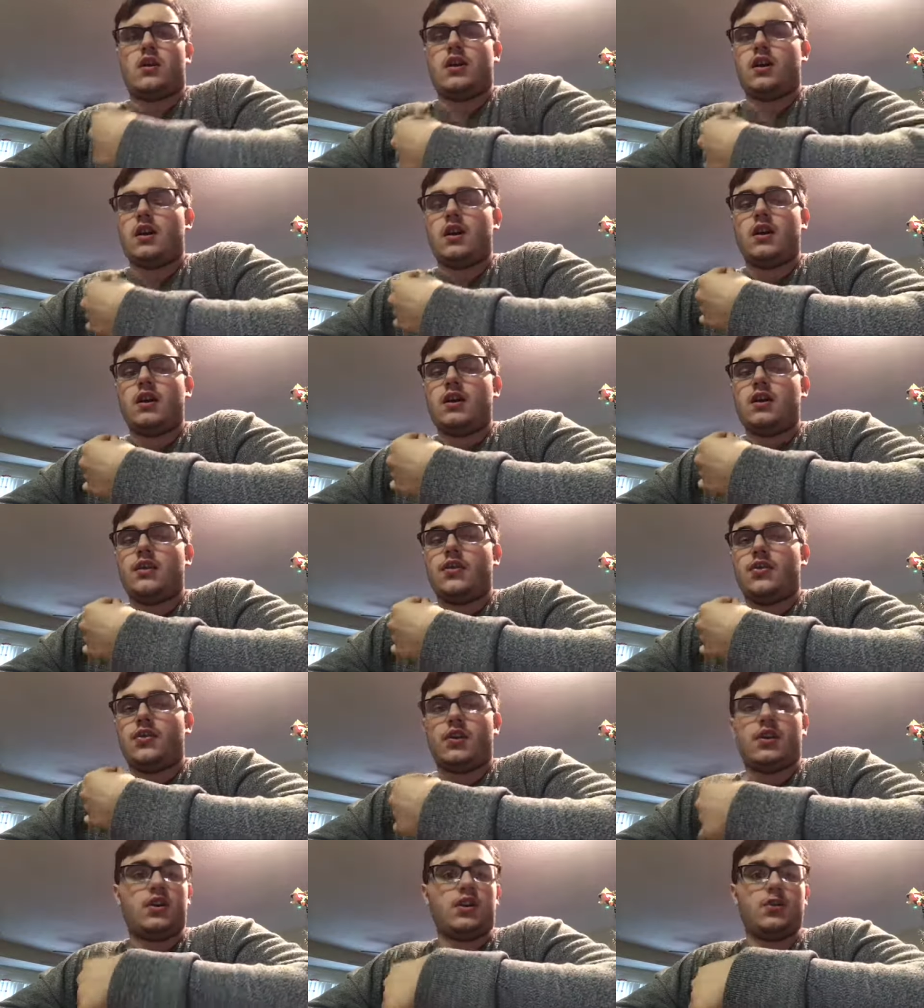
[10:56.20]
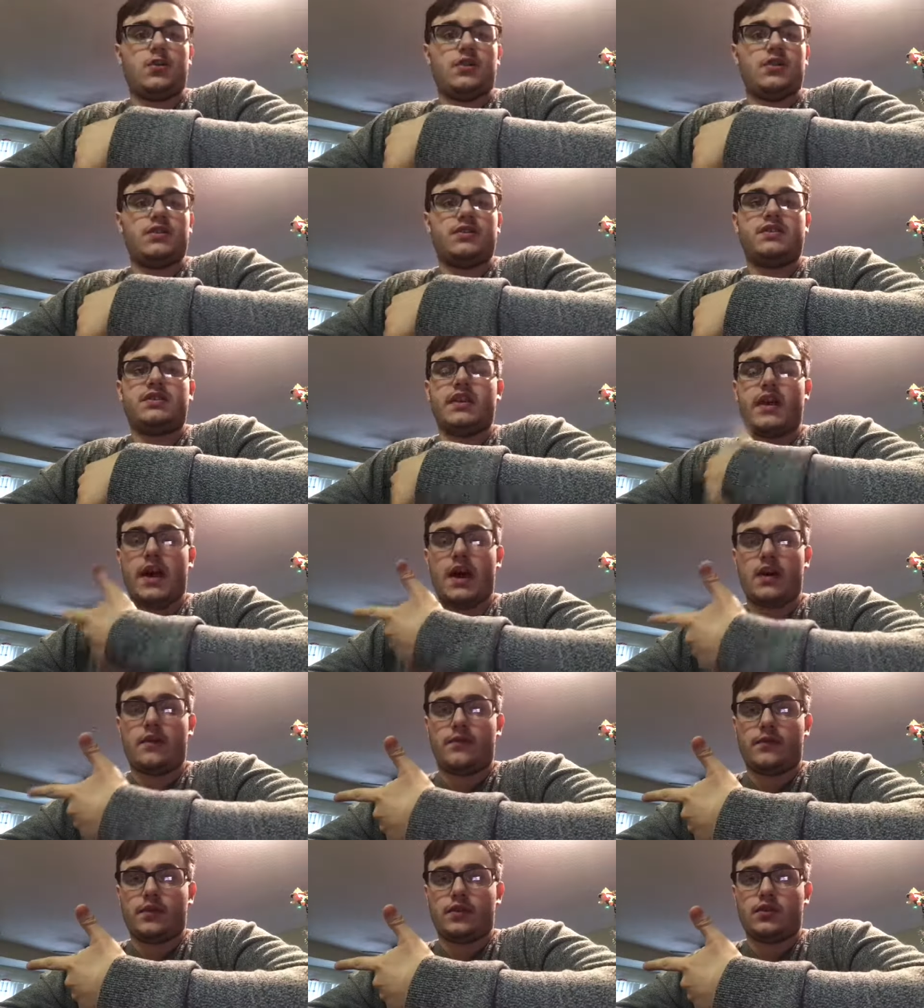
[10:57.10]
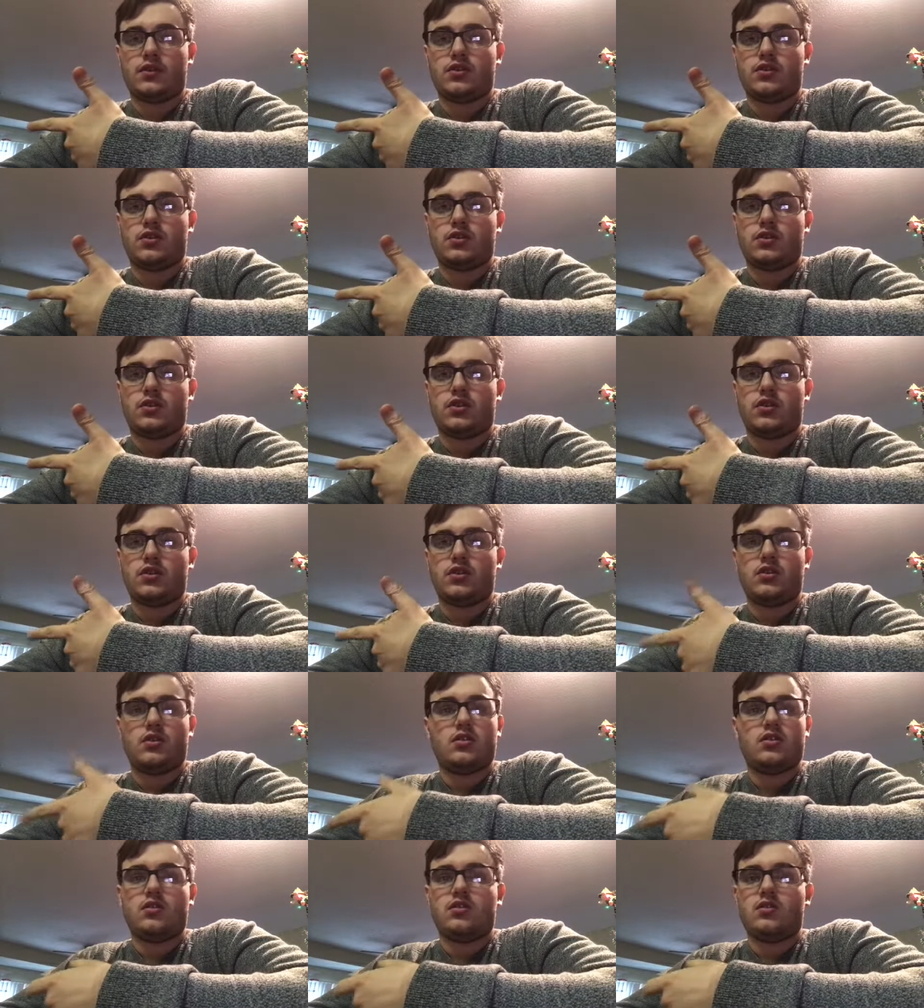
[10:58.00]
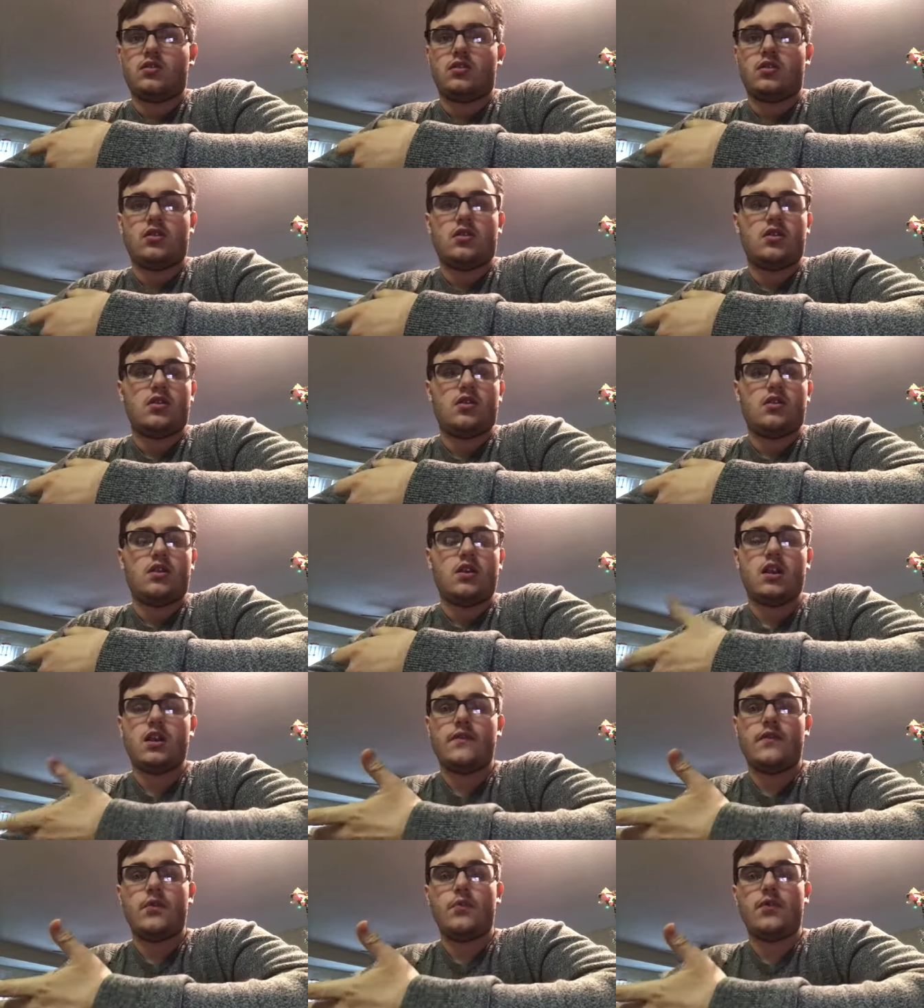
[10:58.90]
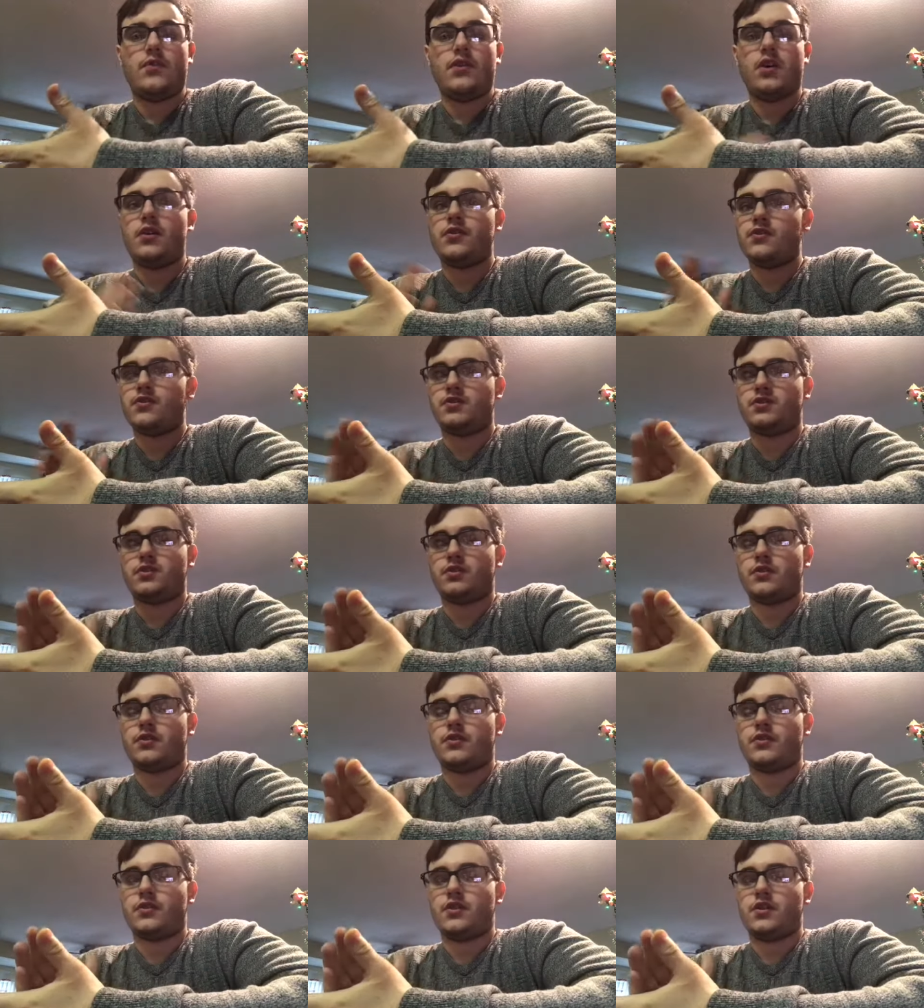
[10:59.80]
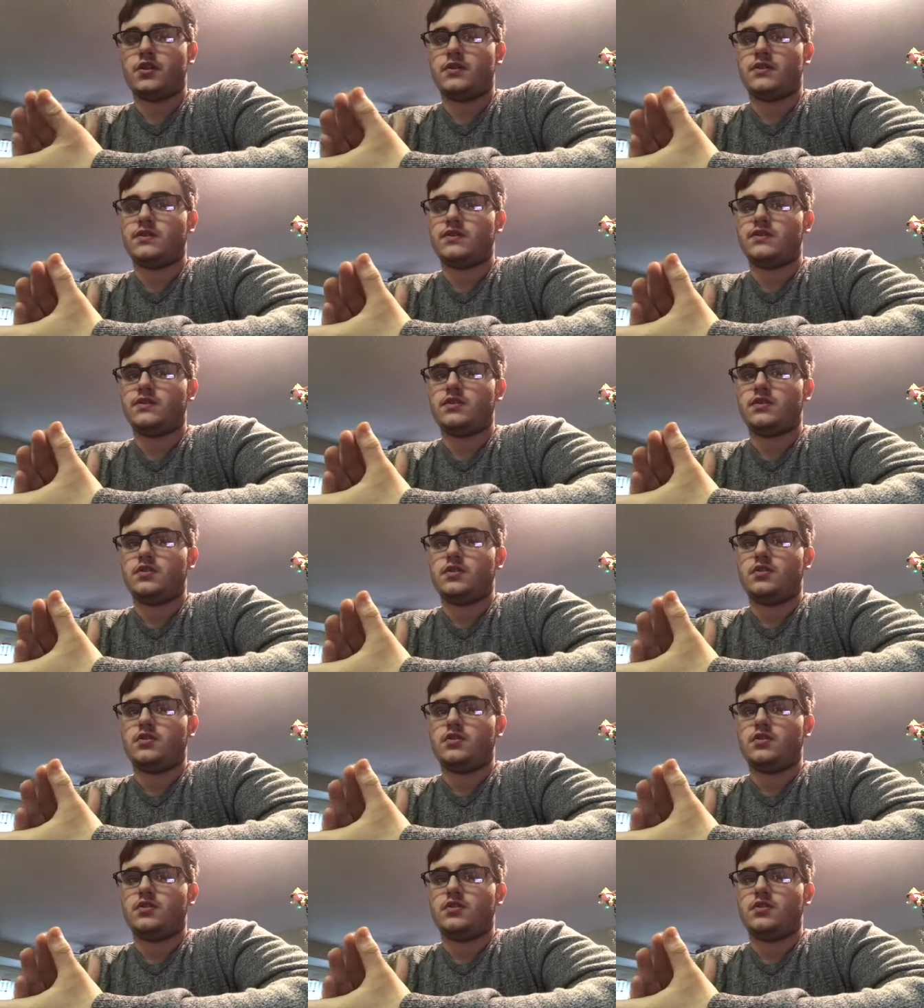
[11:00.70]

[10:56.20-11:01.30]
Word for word: I thought it was average even with other certain things,